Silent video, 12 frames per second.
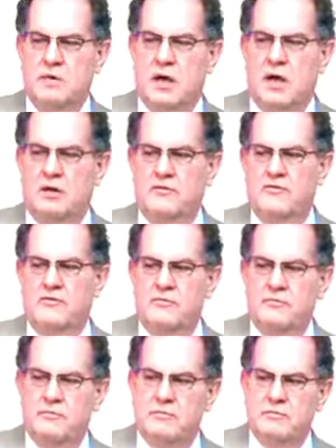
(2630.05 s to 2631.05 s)

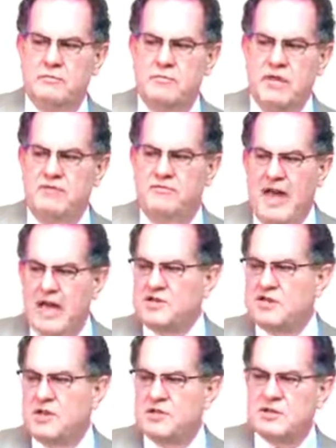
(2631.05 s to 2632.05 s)
of
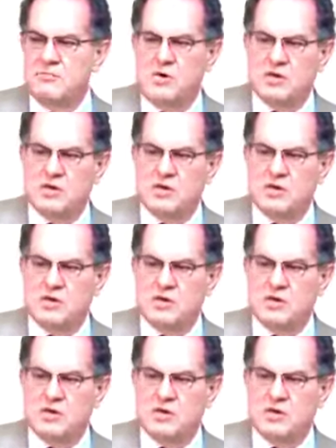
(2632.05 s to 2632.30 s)
evangelism